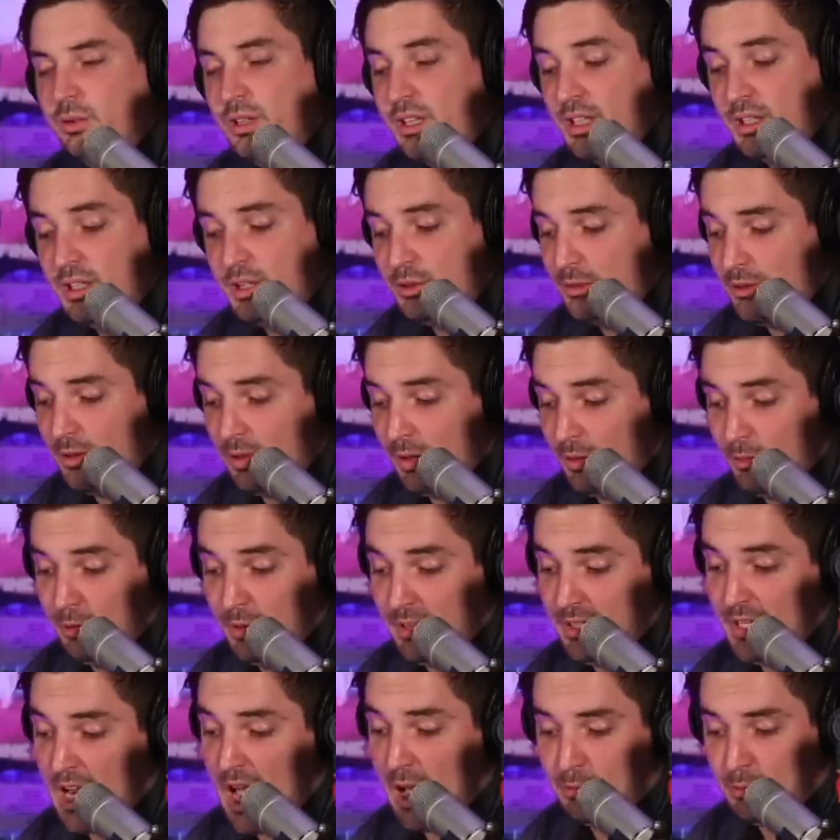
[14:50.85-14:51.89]
with a new uh,
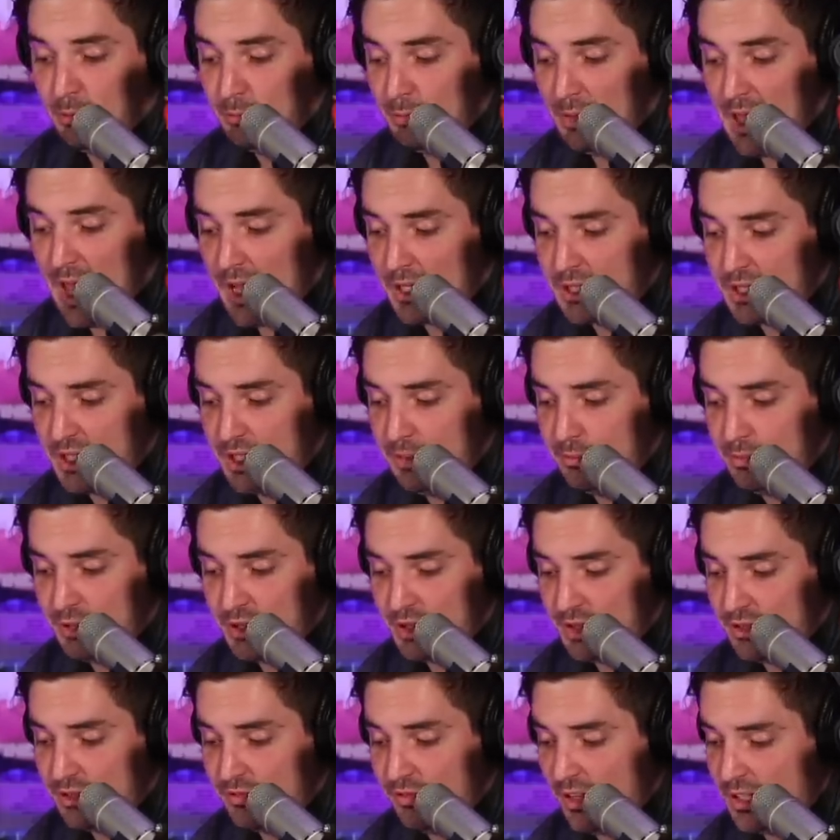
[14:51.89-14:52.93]
with an album, Black Sheep, which
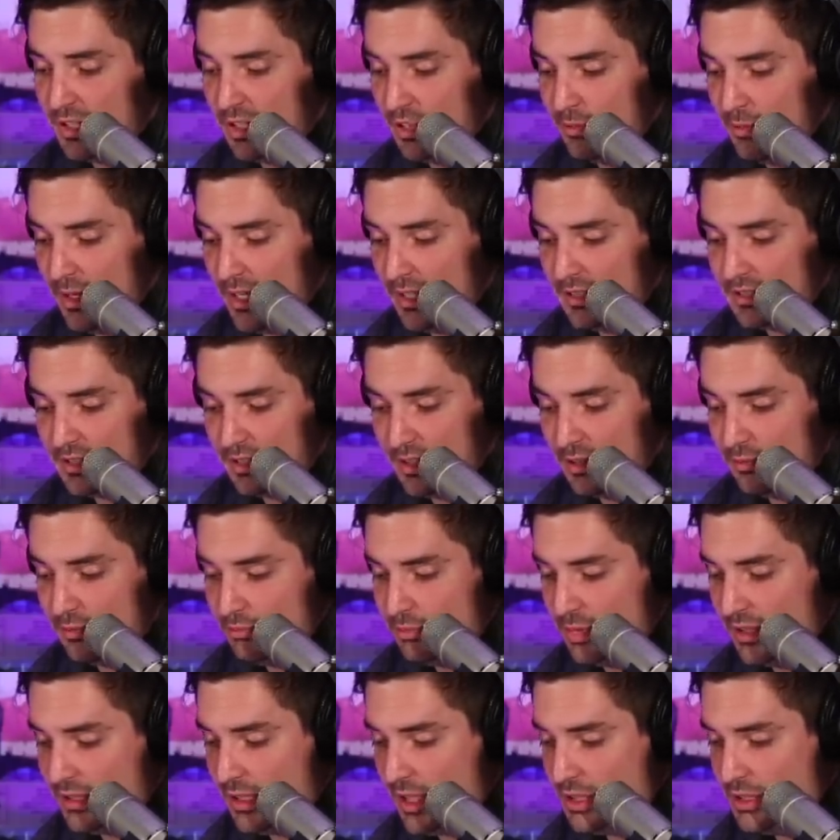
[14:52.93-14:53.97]
is fucking amazing.
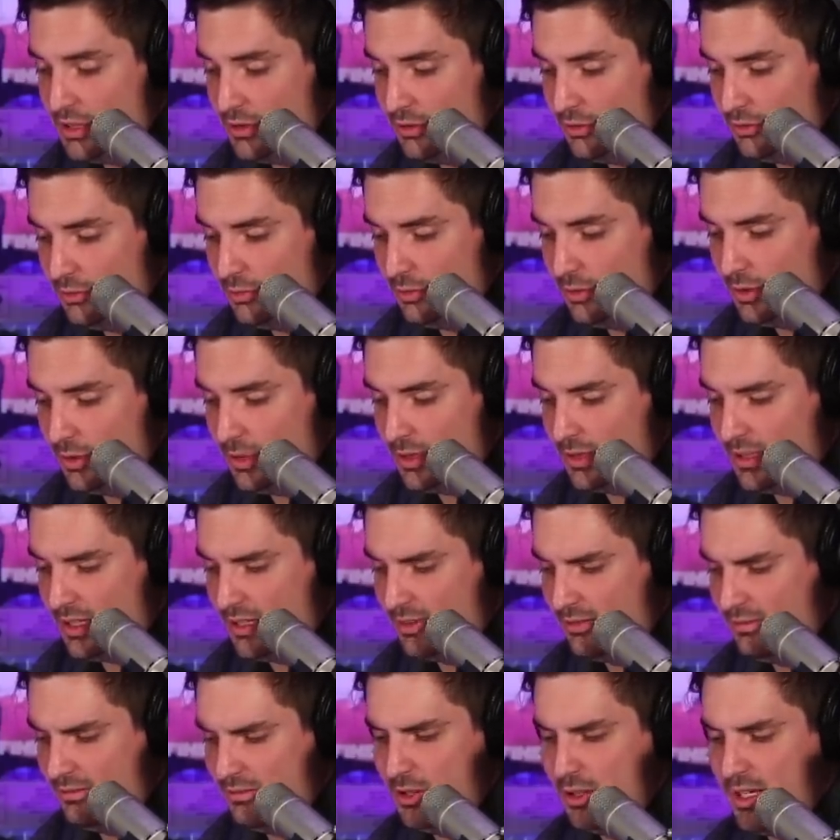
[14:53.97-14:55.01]
But then you
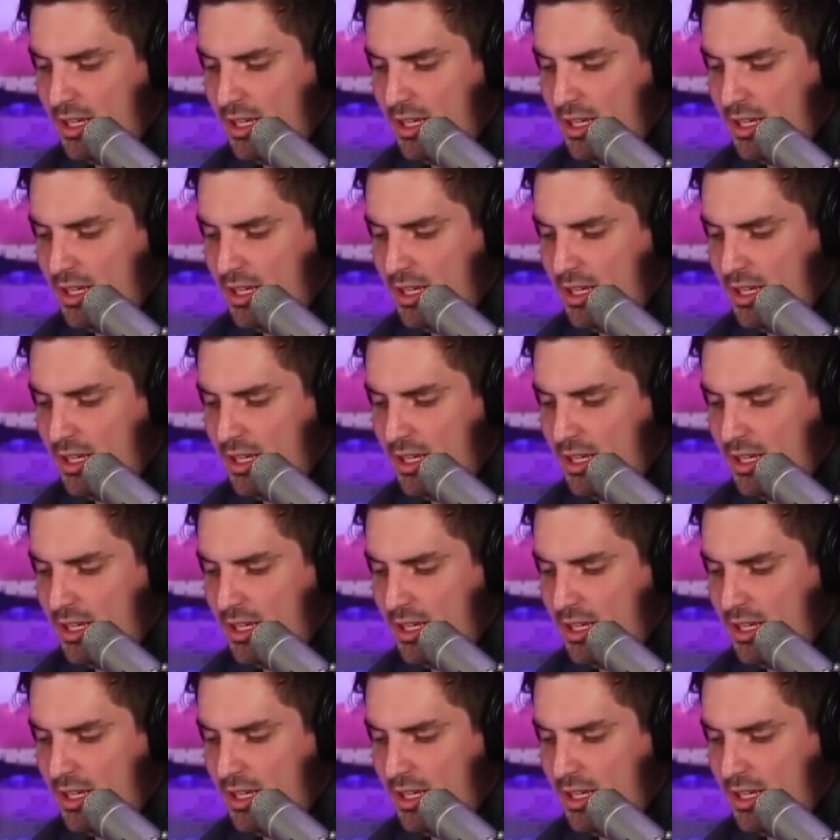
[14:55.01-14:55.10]
you